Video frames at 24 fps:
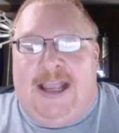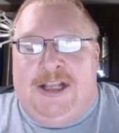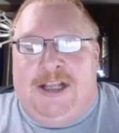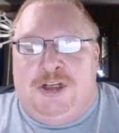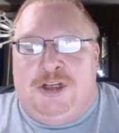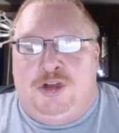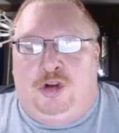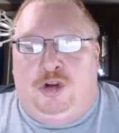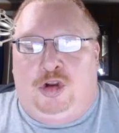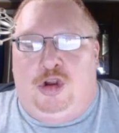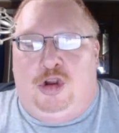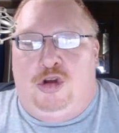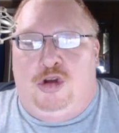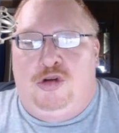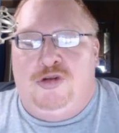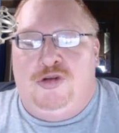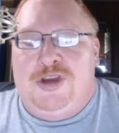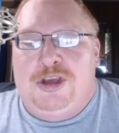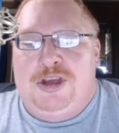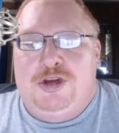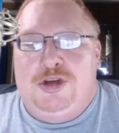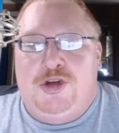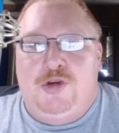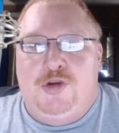as
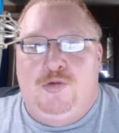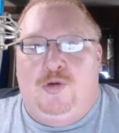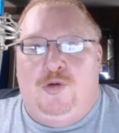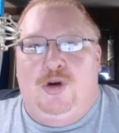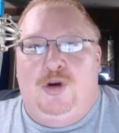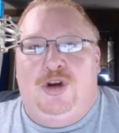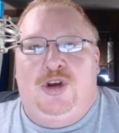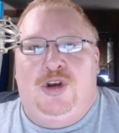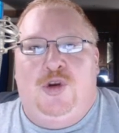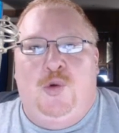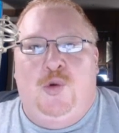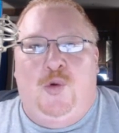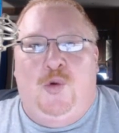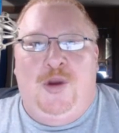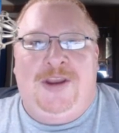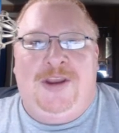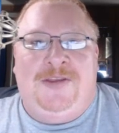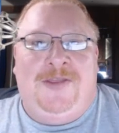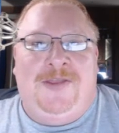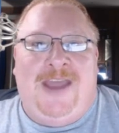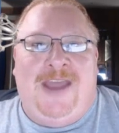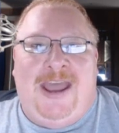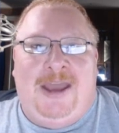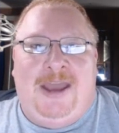long as you are
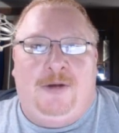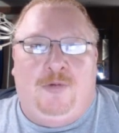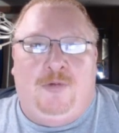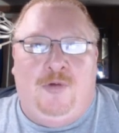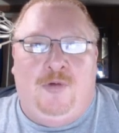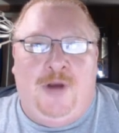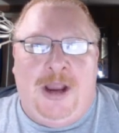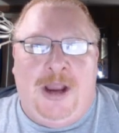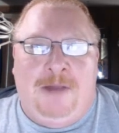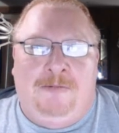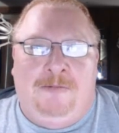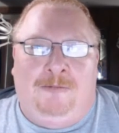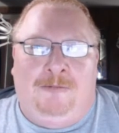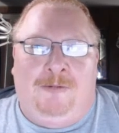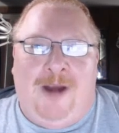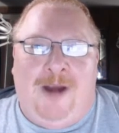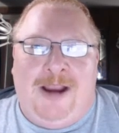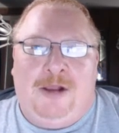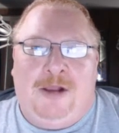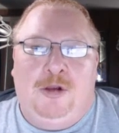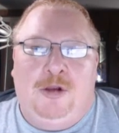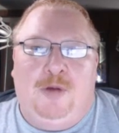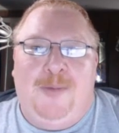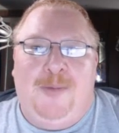doing that on a
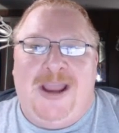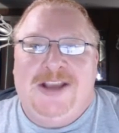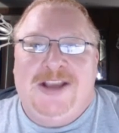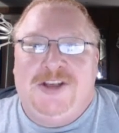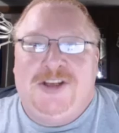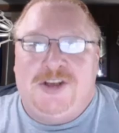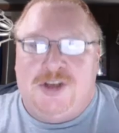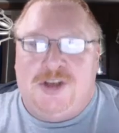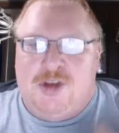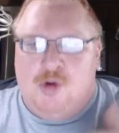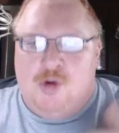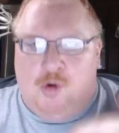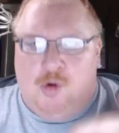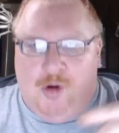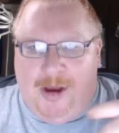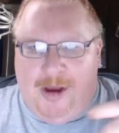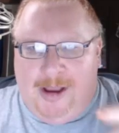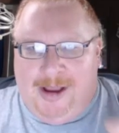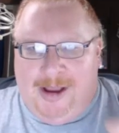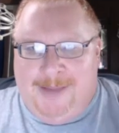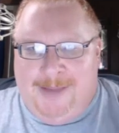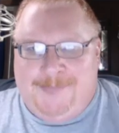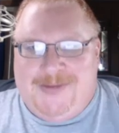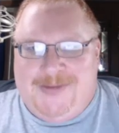regular basis, you're
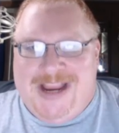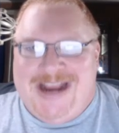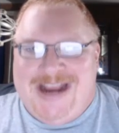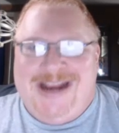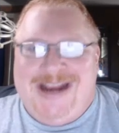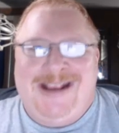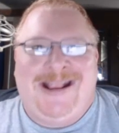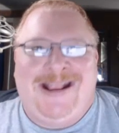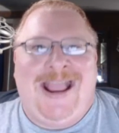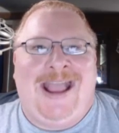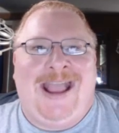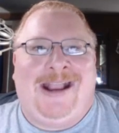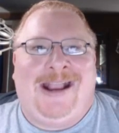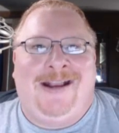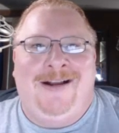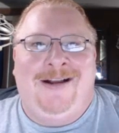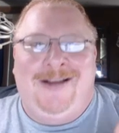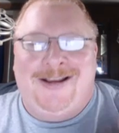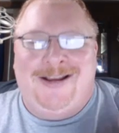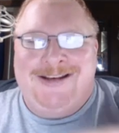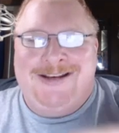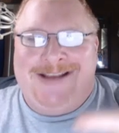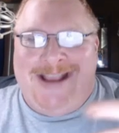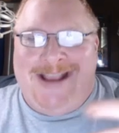updating that
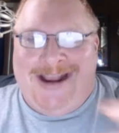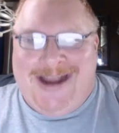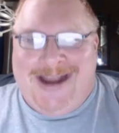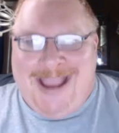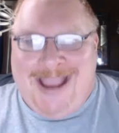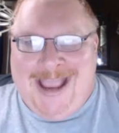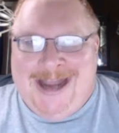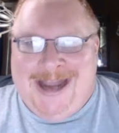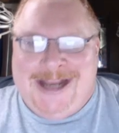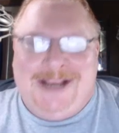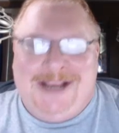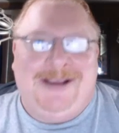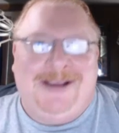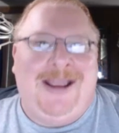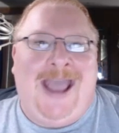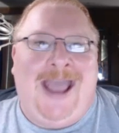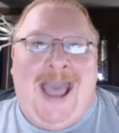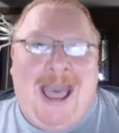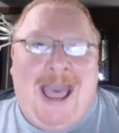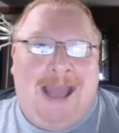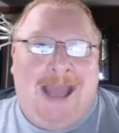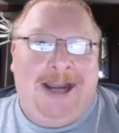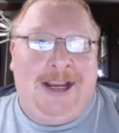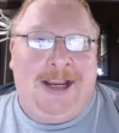content and
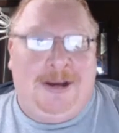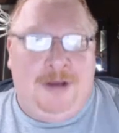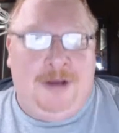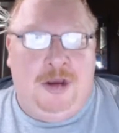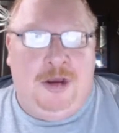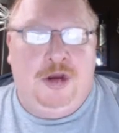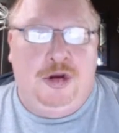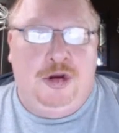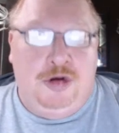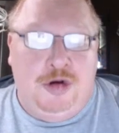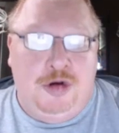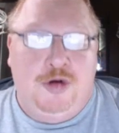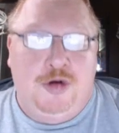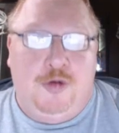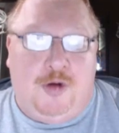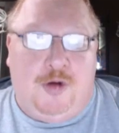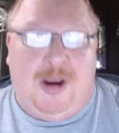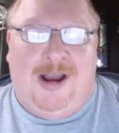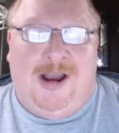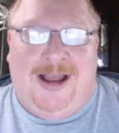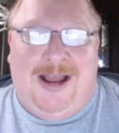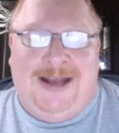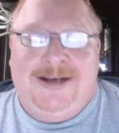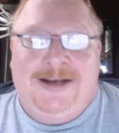adding new
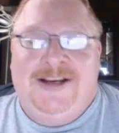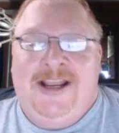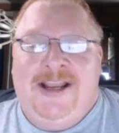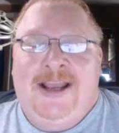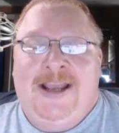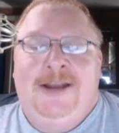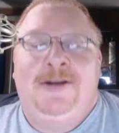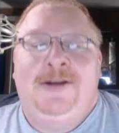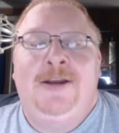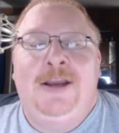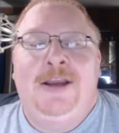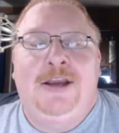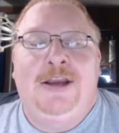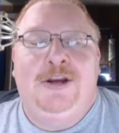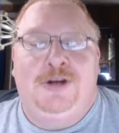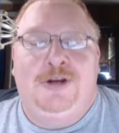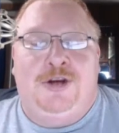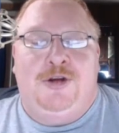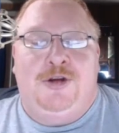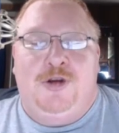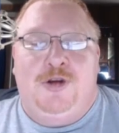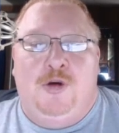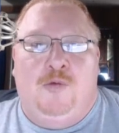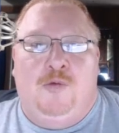content
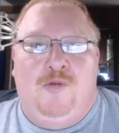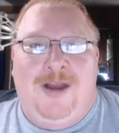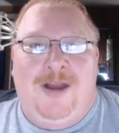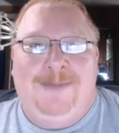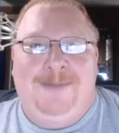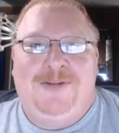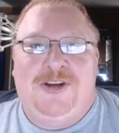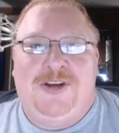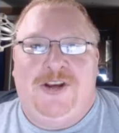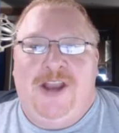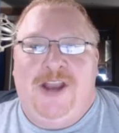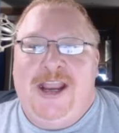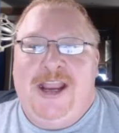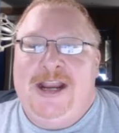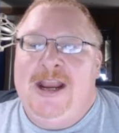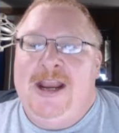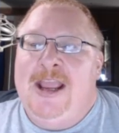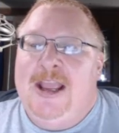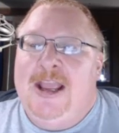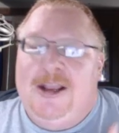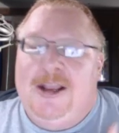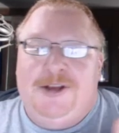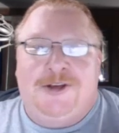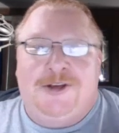to your
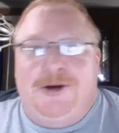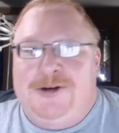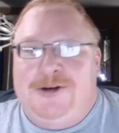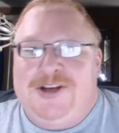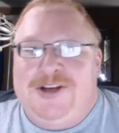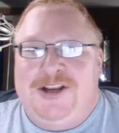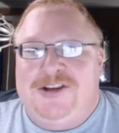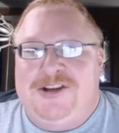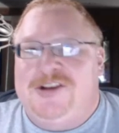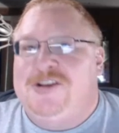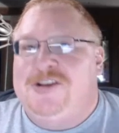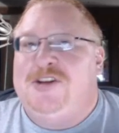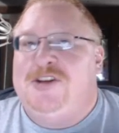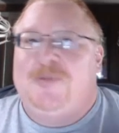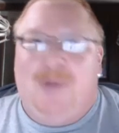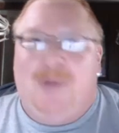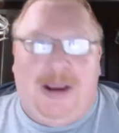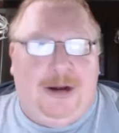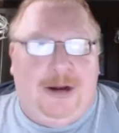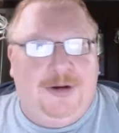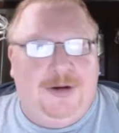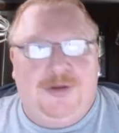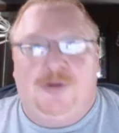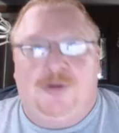website, search engine
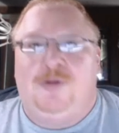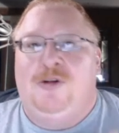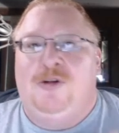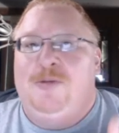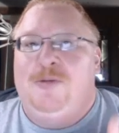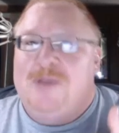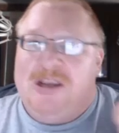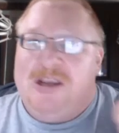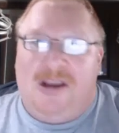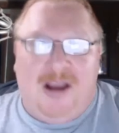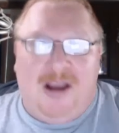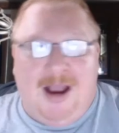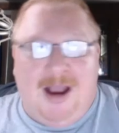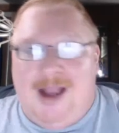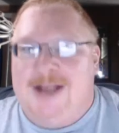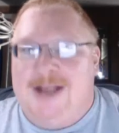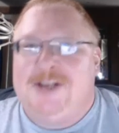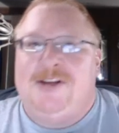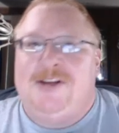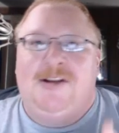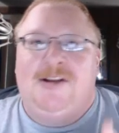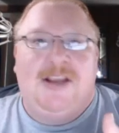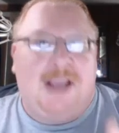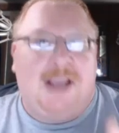spiders are going to be
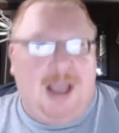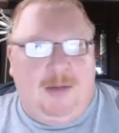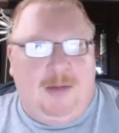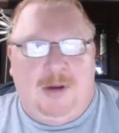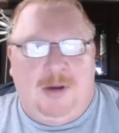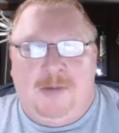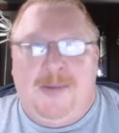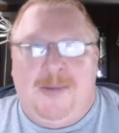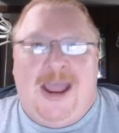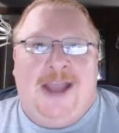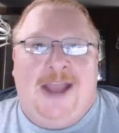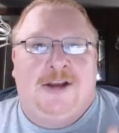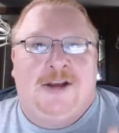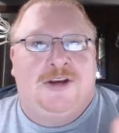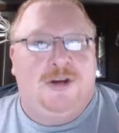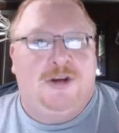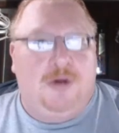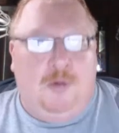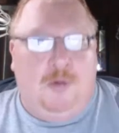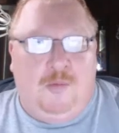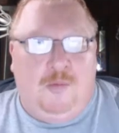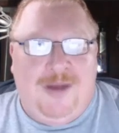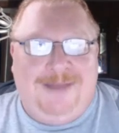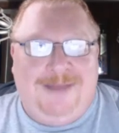constantly coming back
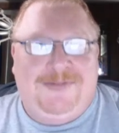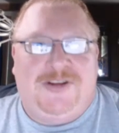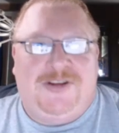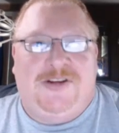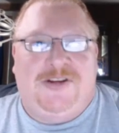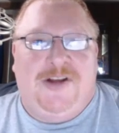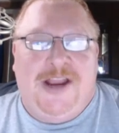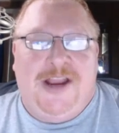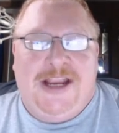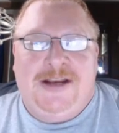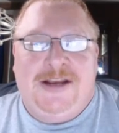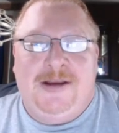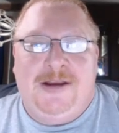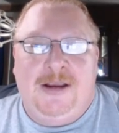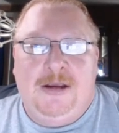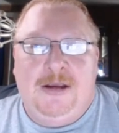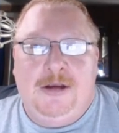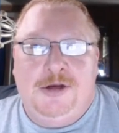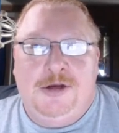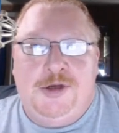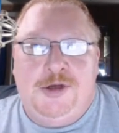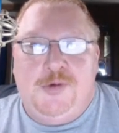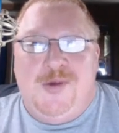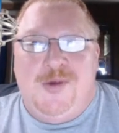to your website
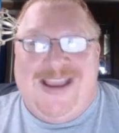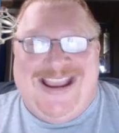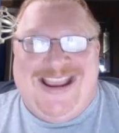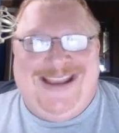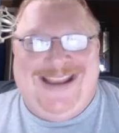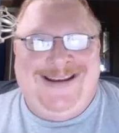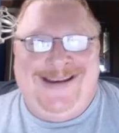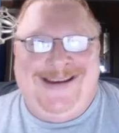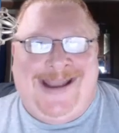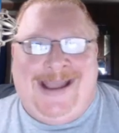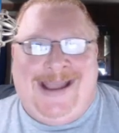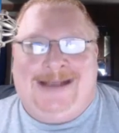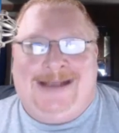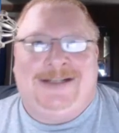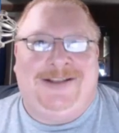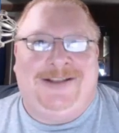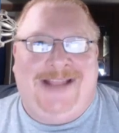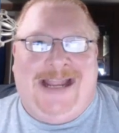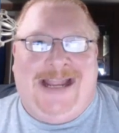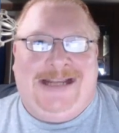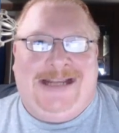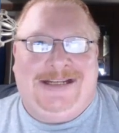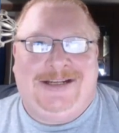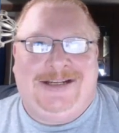to
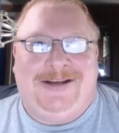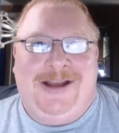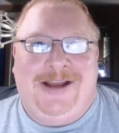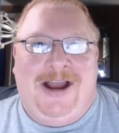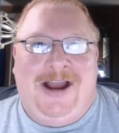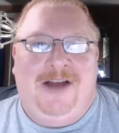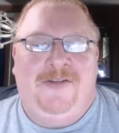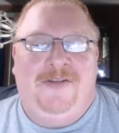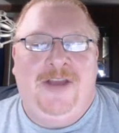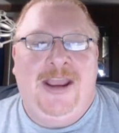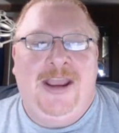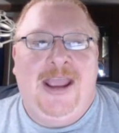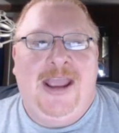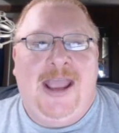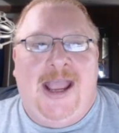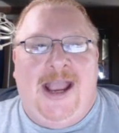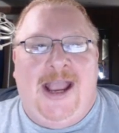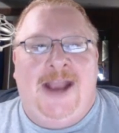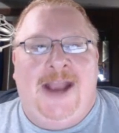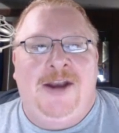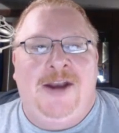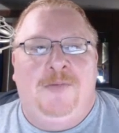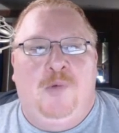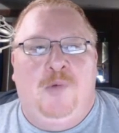index that stuff.
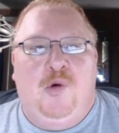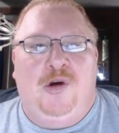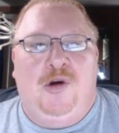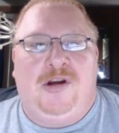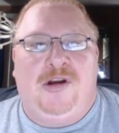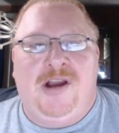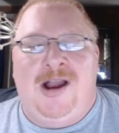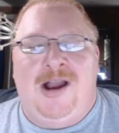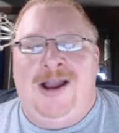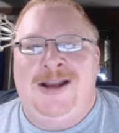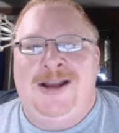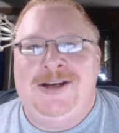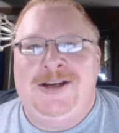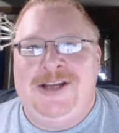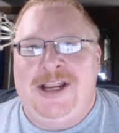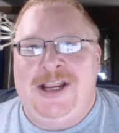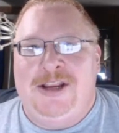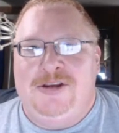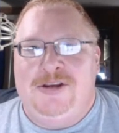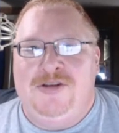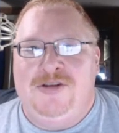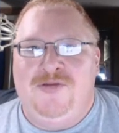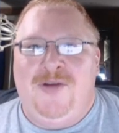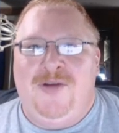And the more
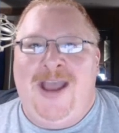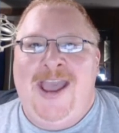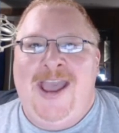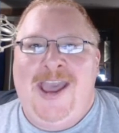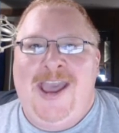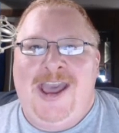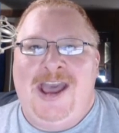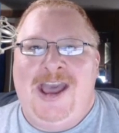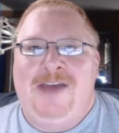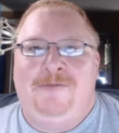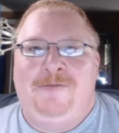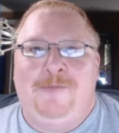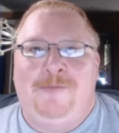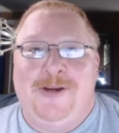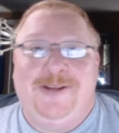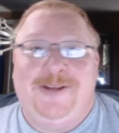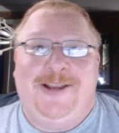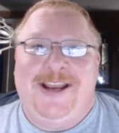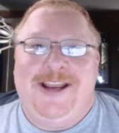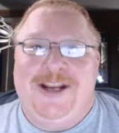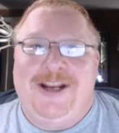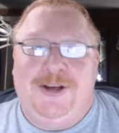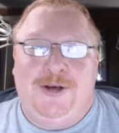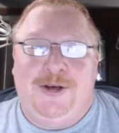content you have
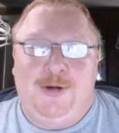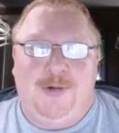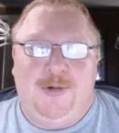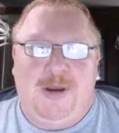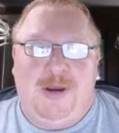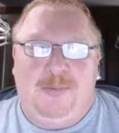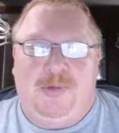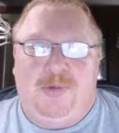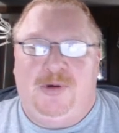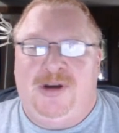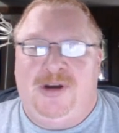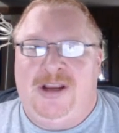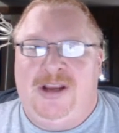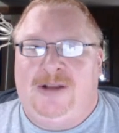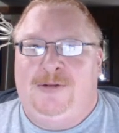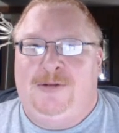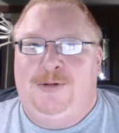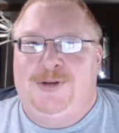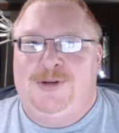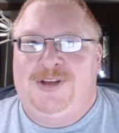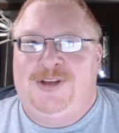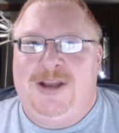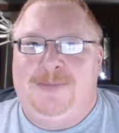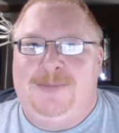related to a
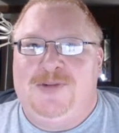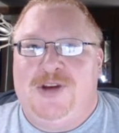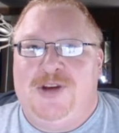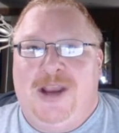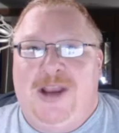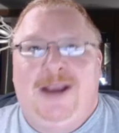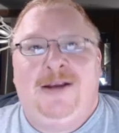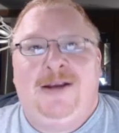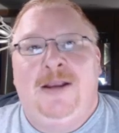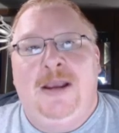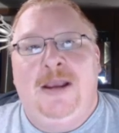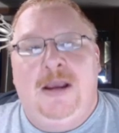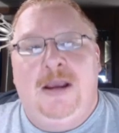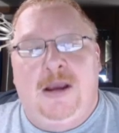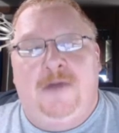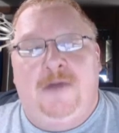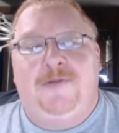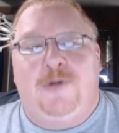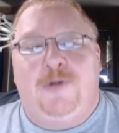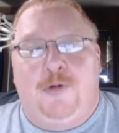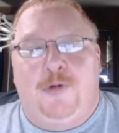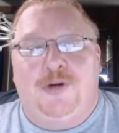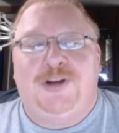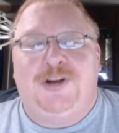particular subject,
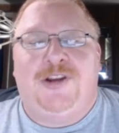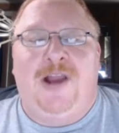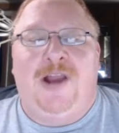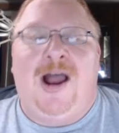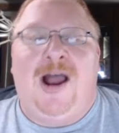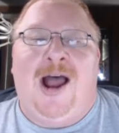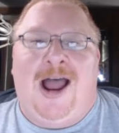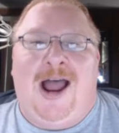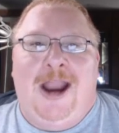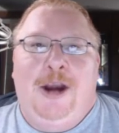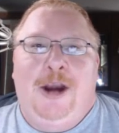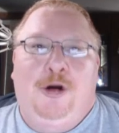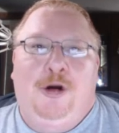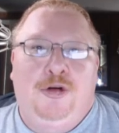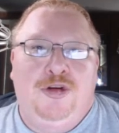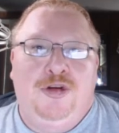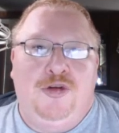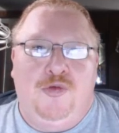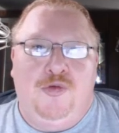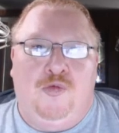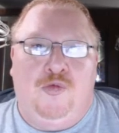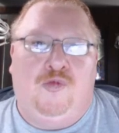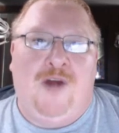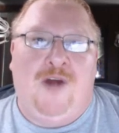of course, the
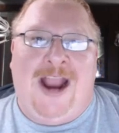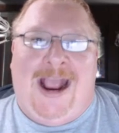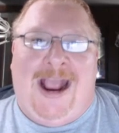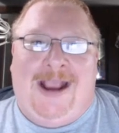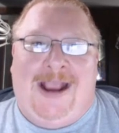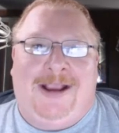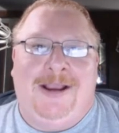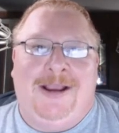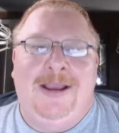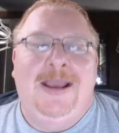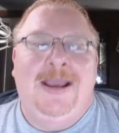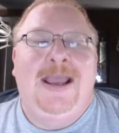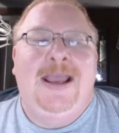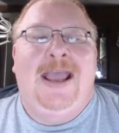higher you rank.